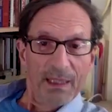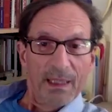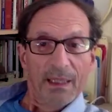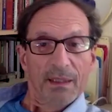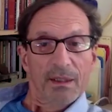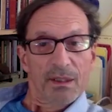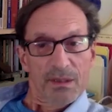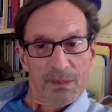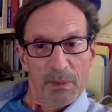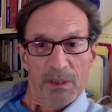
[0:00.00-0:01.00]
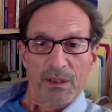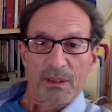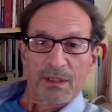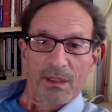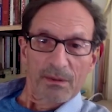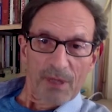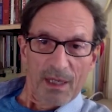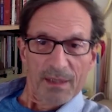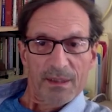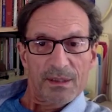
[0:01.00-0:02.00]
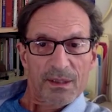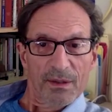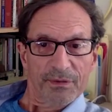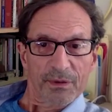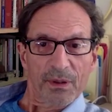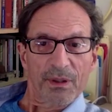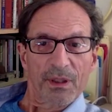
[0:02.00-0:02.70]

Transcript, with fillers: And a new species can arise and so forth.